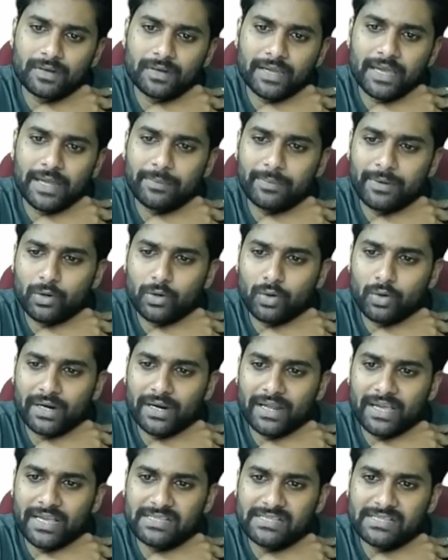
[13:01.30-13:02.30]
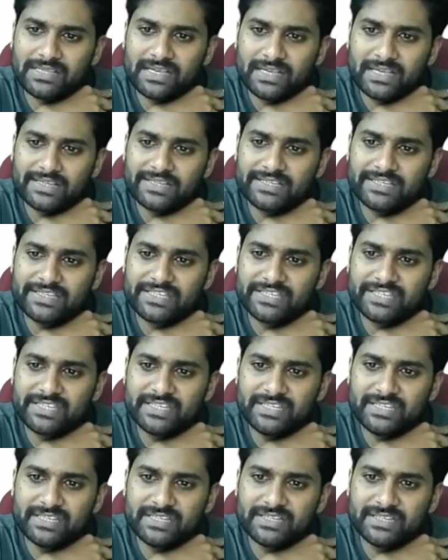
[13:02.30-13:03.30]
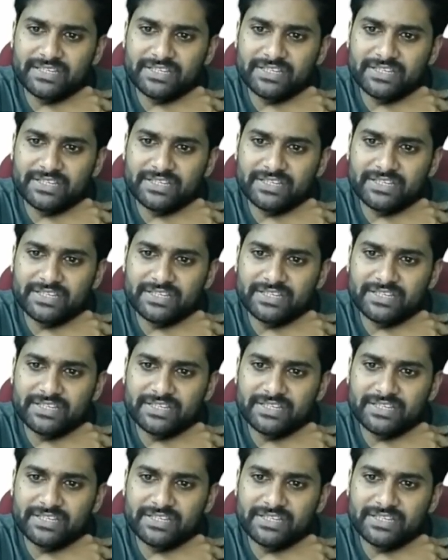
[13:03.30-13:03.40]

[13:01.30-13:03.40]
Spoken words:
can be coded as DWUPNT.